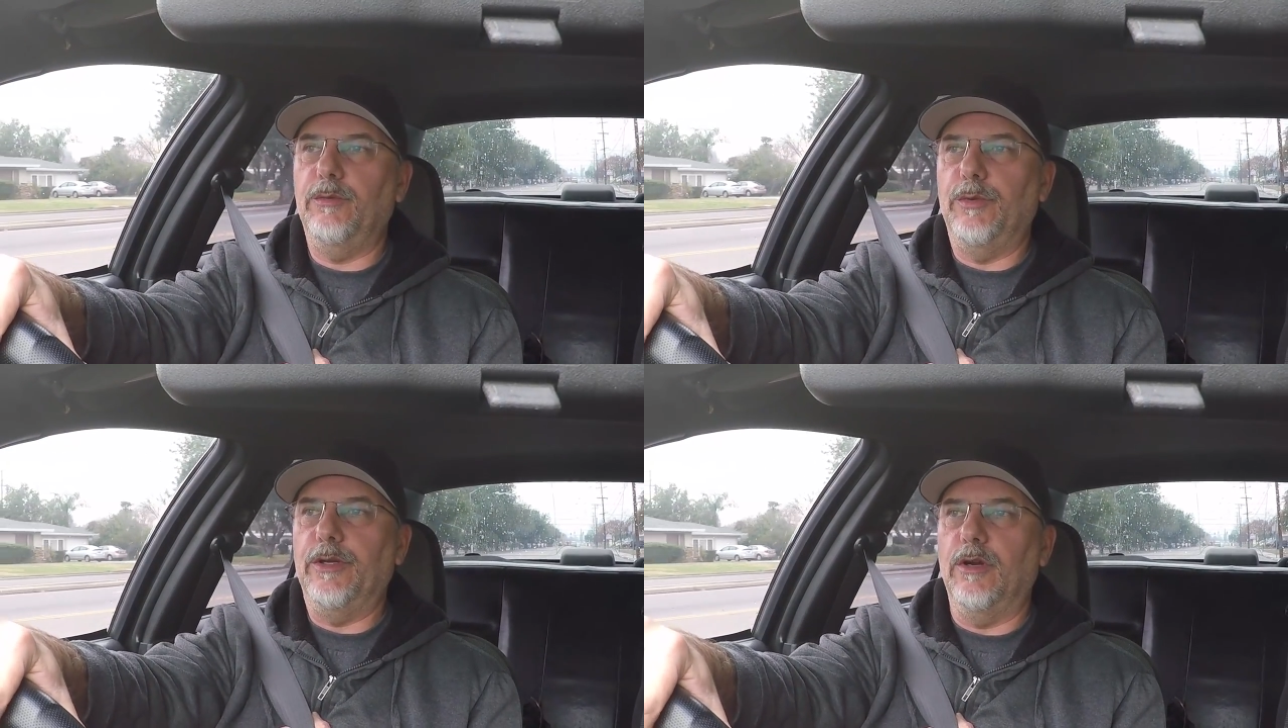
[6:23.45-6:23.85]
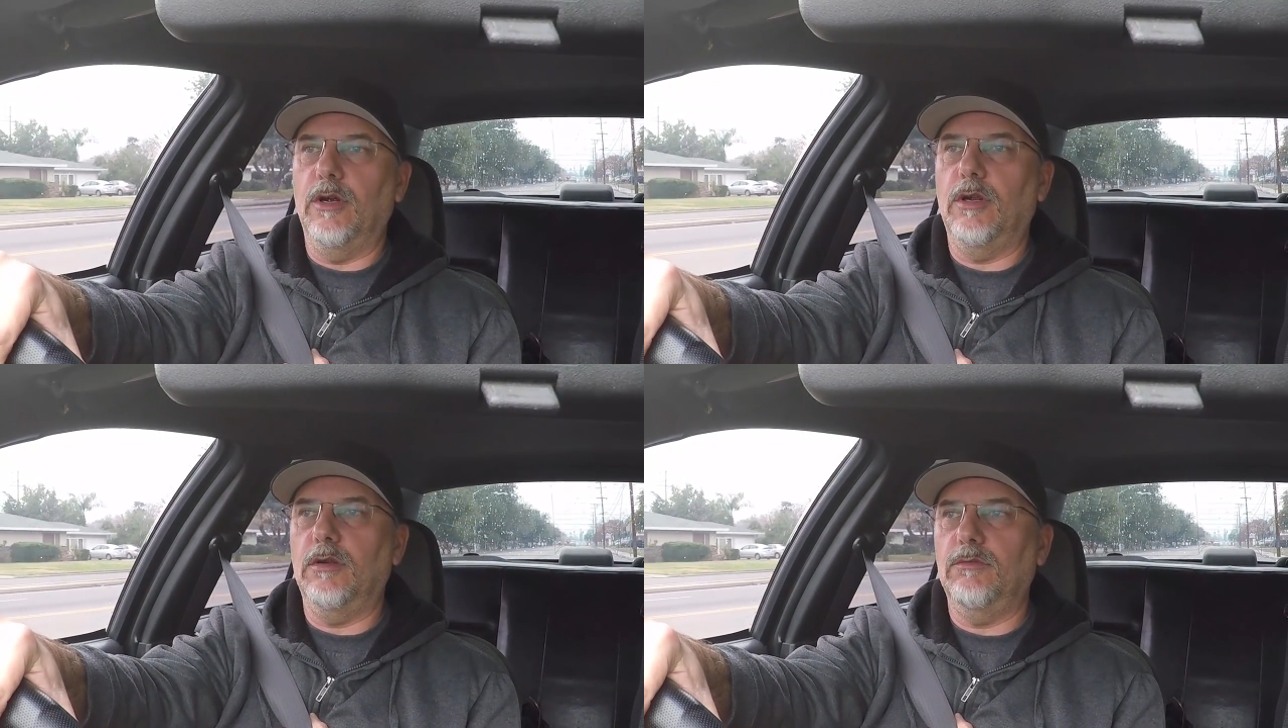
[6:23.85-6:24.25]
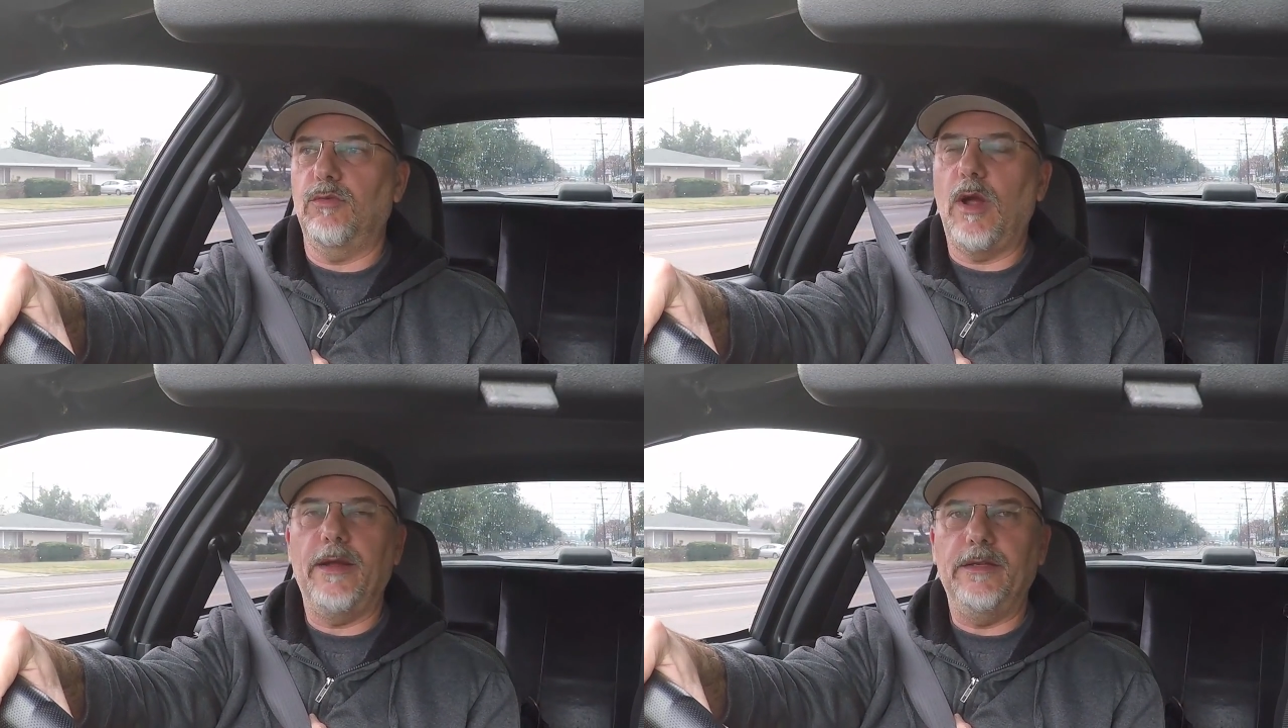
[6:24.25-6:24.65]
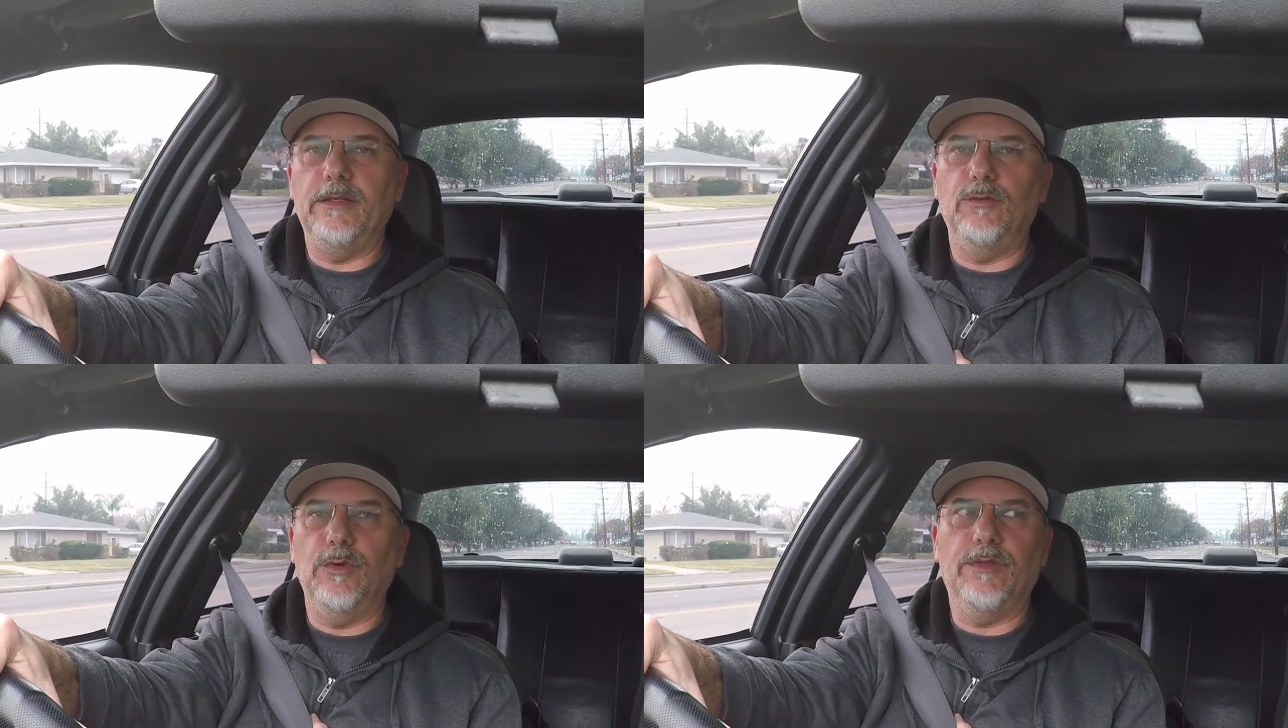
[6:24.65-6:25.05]
we are
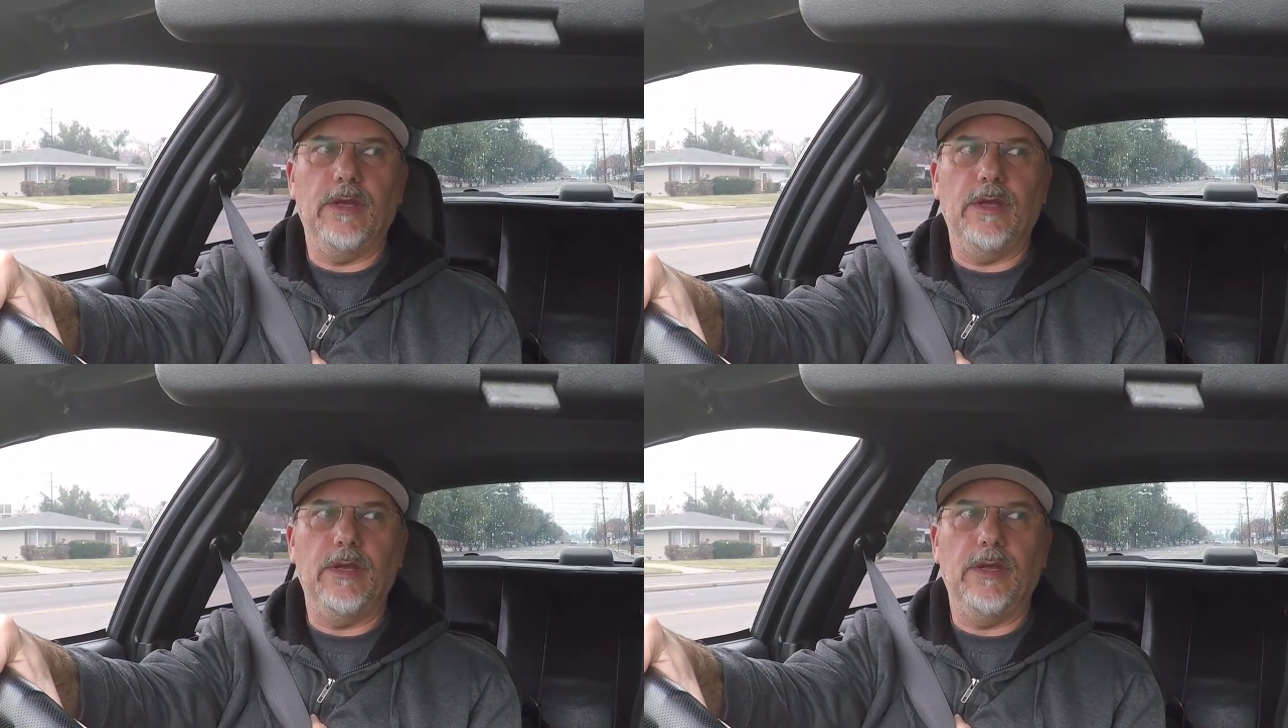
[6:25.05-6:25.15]
riding with